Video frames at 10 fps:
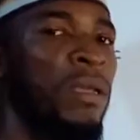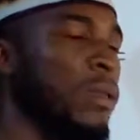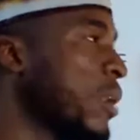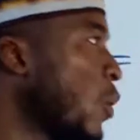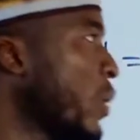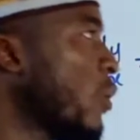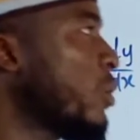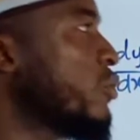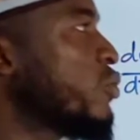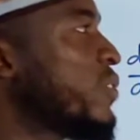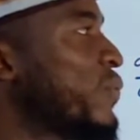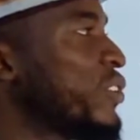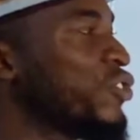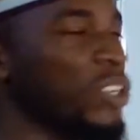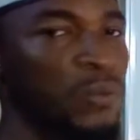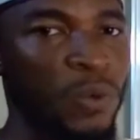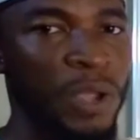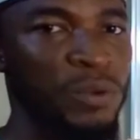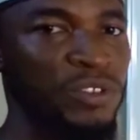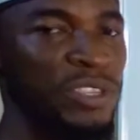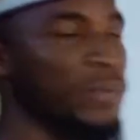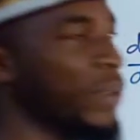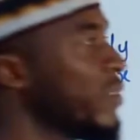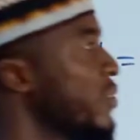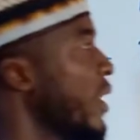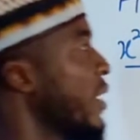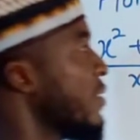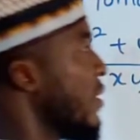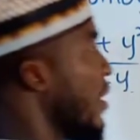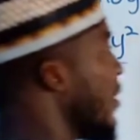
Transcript: Now we are going to differentiate y with respect to x,